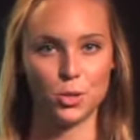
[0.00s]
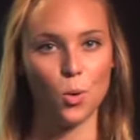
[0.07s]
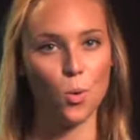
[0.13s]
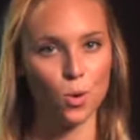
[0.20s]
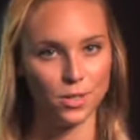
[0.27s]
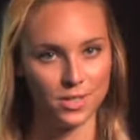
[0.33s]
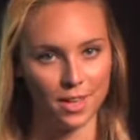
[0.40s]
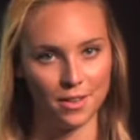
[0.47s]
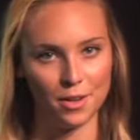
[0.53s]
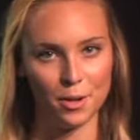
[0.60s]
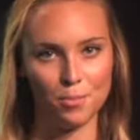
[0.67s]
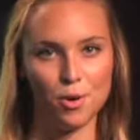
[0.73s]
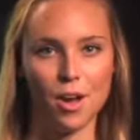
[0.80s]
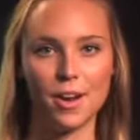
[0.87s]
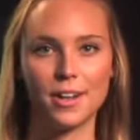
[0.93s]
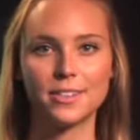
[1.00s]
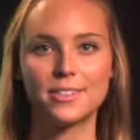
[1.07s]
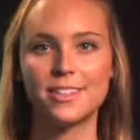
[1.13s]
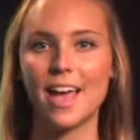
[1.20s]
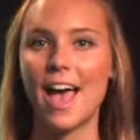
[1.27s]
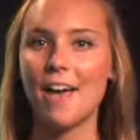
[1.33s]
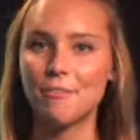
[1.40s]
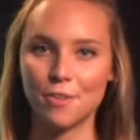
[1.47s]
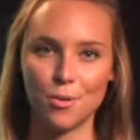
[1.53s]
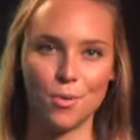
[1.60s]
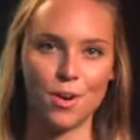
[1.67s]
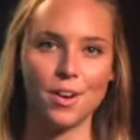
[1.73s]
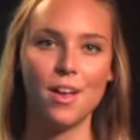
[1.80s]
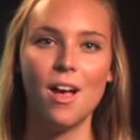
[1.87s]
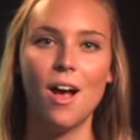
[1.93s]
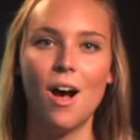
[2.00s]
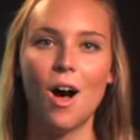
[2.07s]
or selling your products to everyone